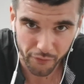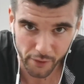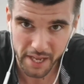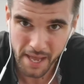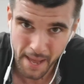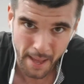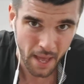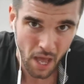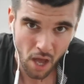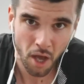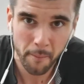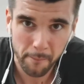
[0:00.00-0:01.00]
free,
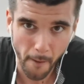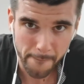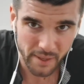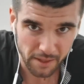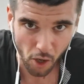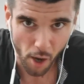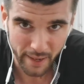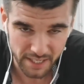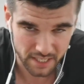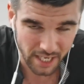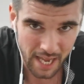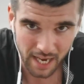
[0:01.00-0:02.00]
pop them in the
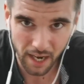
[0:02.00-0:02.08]
comments.